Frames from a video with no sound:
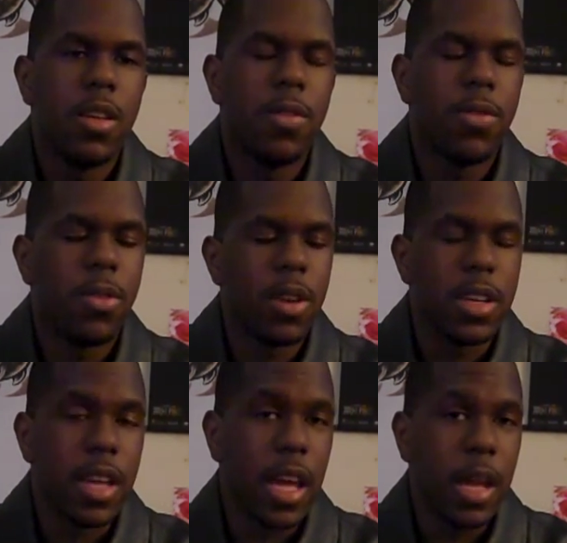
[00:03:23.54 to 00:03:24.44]
for a
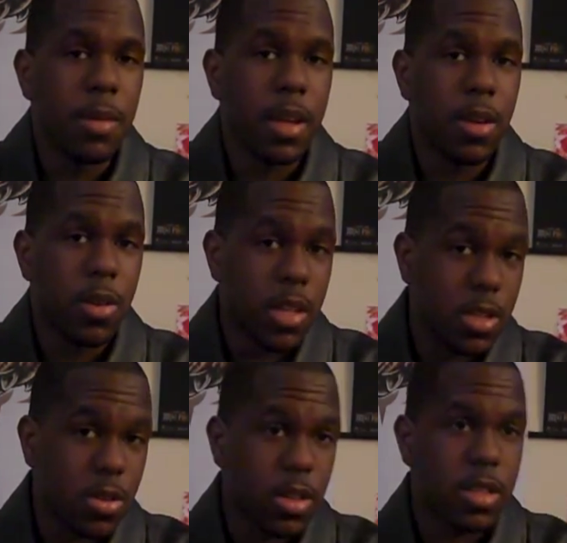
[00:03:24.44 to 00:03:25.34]
game, like go and
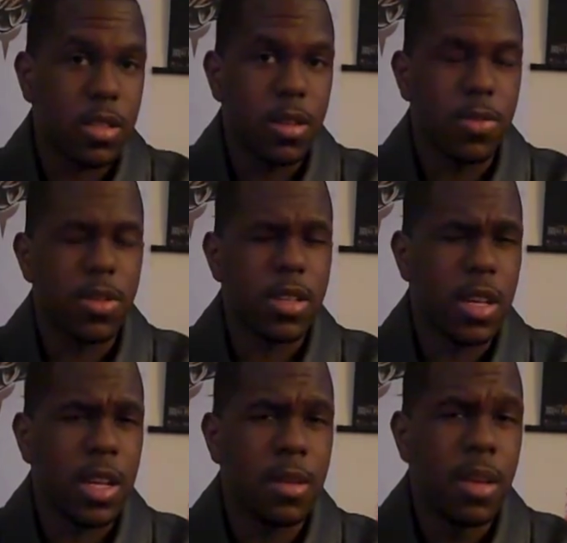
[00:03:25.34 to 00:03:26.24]
enjoy yourself for a
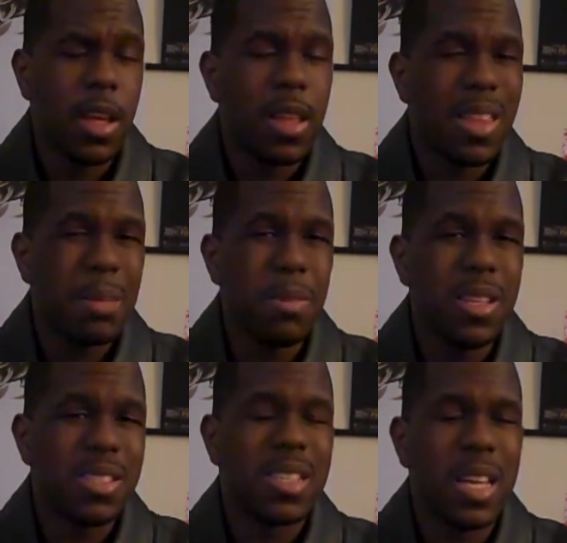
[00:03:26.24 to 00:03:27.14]
game, that
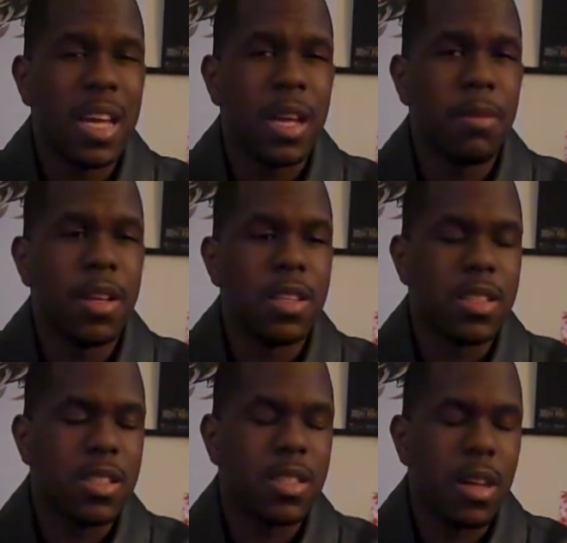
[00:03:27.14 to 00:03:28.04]
means the game is
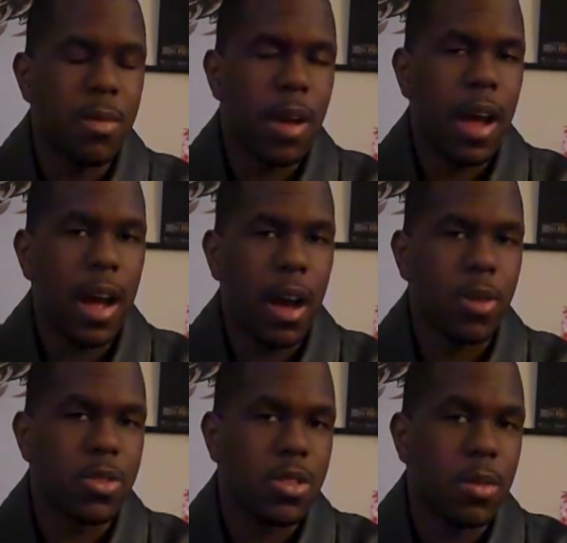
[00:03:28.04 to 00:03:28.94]
somehow,
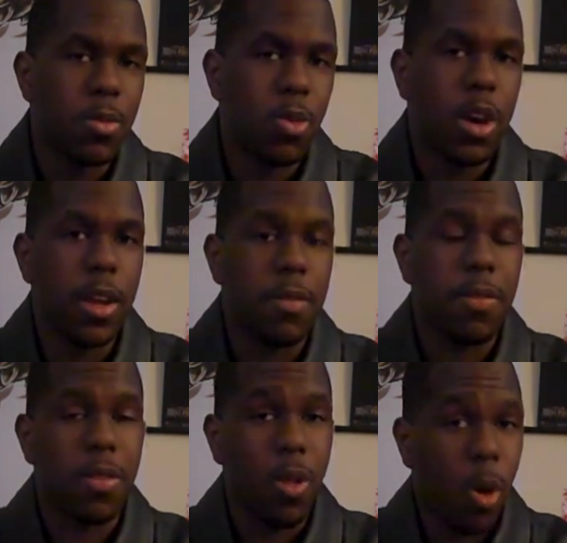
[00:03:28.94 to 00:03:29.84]
some way
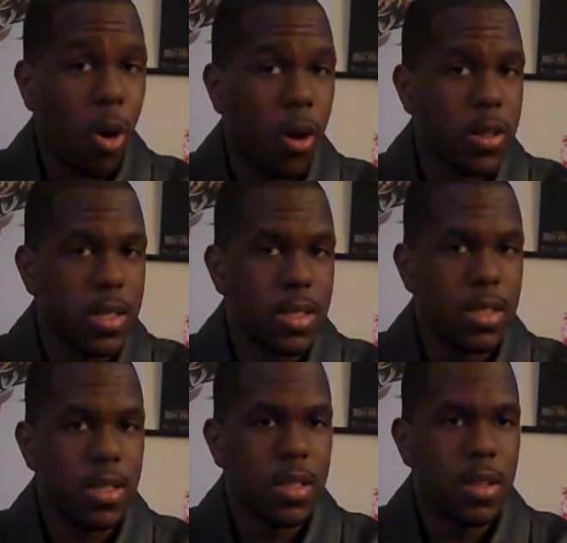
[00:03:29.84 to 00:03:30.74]
flawed.
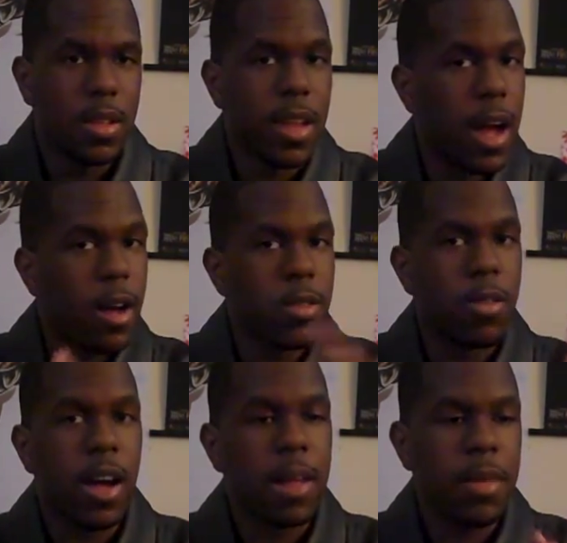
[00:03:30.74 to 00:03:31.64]
Now, I don't know
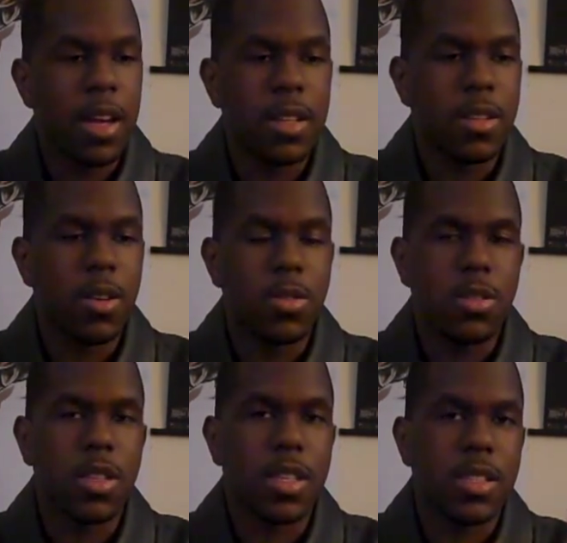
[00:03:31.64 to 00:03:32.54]
how, I'm not going to go to
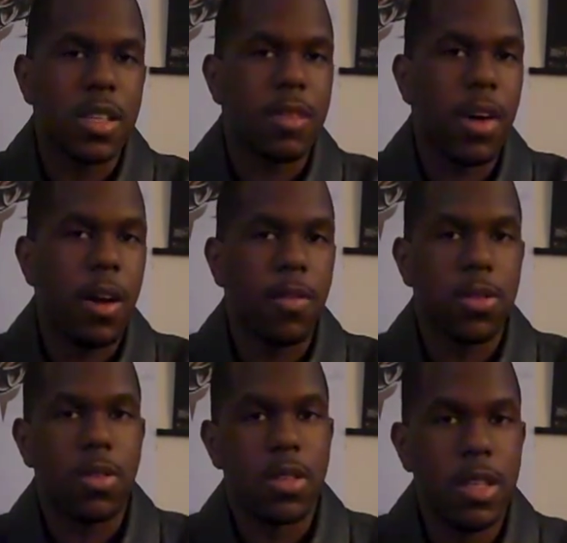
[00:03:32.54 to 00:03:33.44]
the extent of how
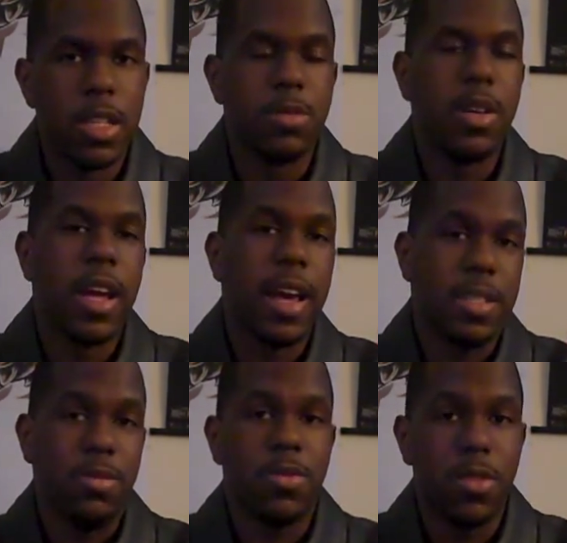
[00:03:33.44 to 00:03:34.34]
flawed it is, but it
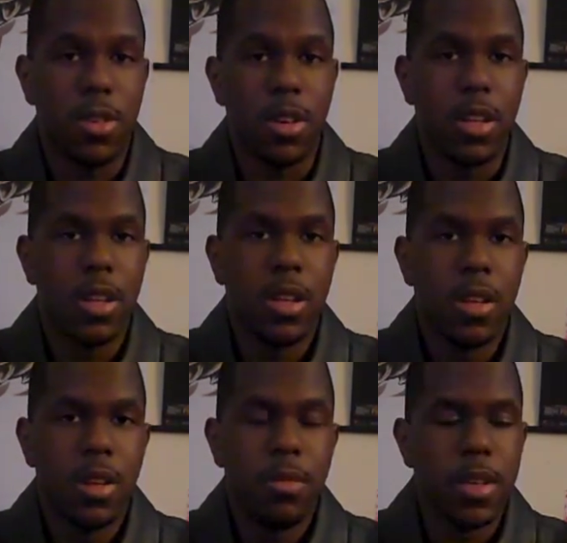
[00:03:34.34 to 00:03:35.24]
has to be flawed.
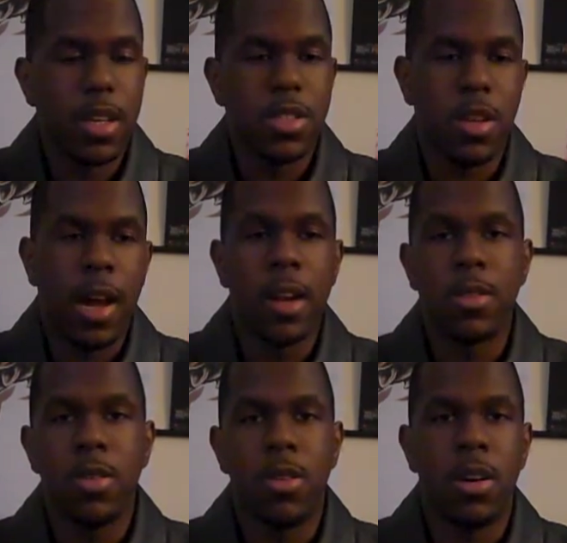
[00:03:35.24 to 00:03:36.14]
Because, I don't
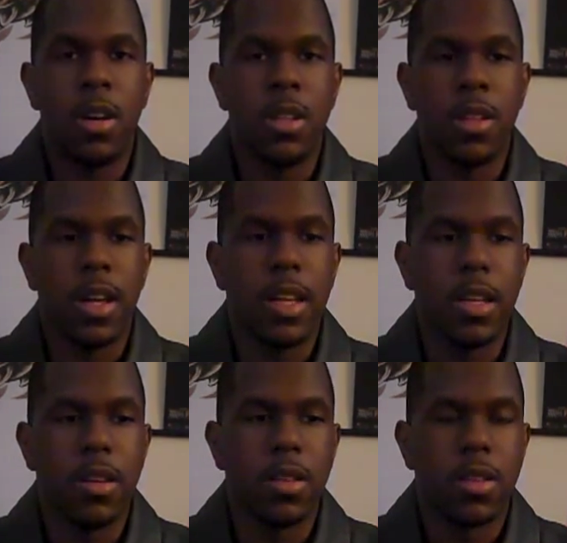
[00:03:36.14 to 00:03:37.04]
go on, like,
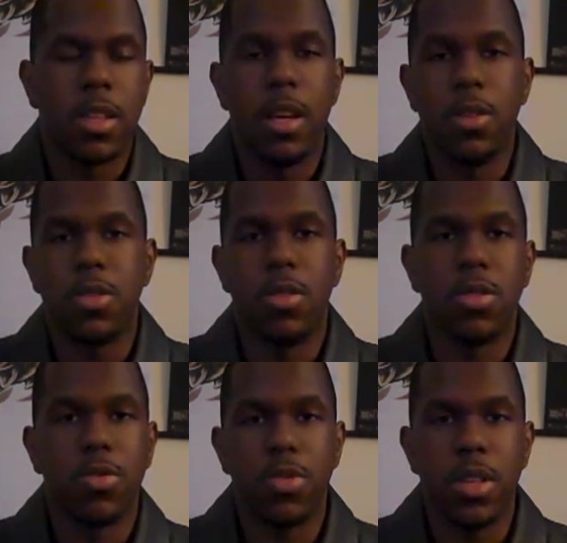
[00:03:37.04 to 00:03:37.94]
Killzone
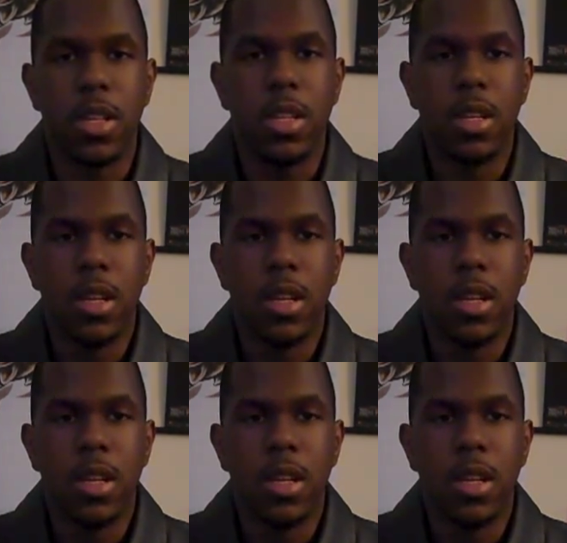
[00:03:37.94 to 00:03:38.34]
3,